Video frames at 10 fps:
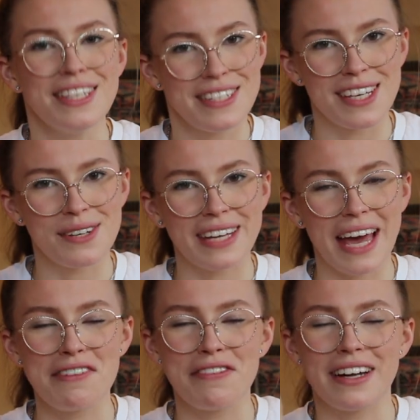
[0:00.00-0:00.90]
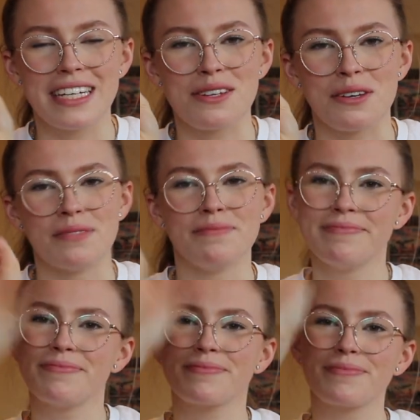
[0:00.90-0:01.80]
see you again very soon.
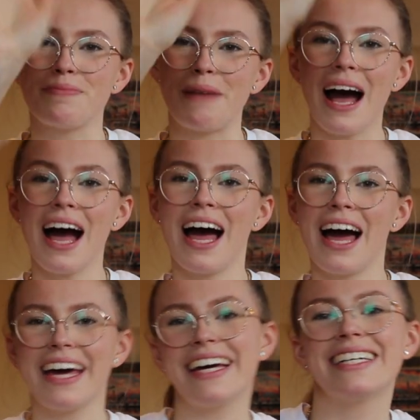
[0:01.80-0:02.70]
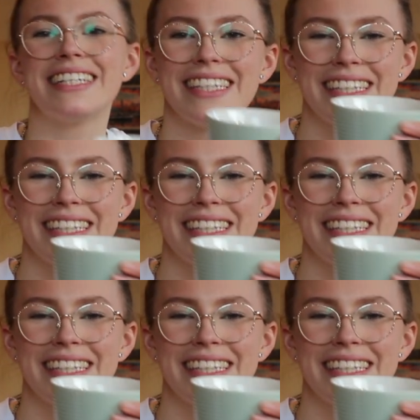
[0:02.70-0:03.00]
Bye!